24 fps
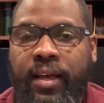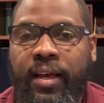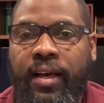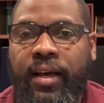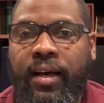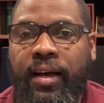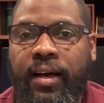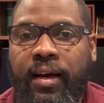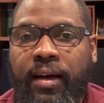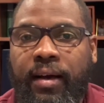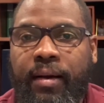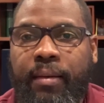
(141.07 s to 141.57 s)

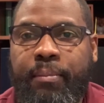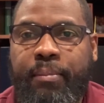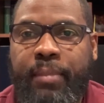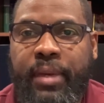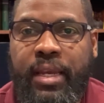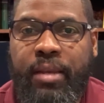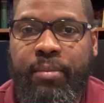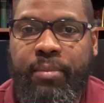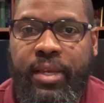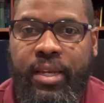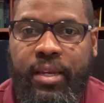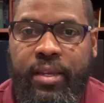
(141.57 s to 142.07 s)
uh,
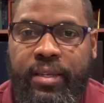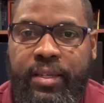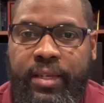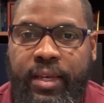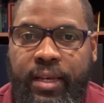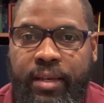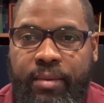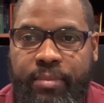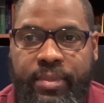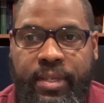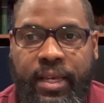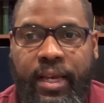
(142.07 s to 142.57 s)
many, many
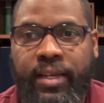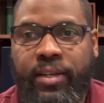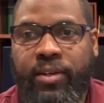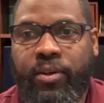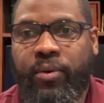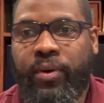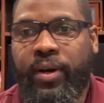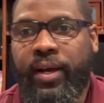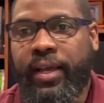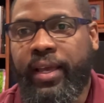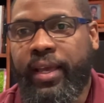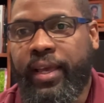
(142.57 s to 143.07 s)
times. I know
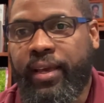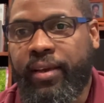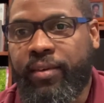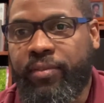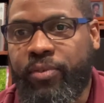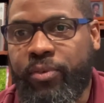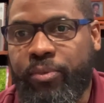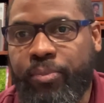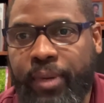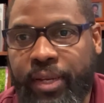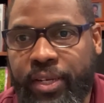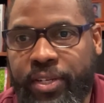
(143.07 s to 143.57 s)
I have
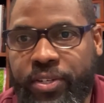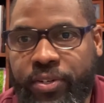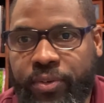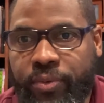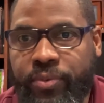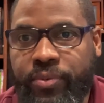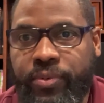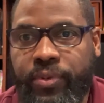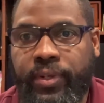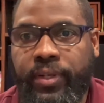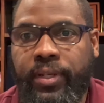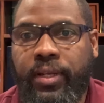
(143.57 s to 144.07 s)
with my
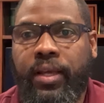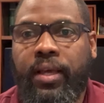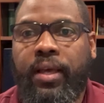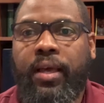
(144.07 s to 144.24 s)
children.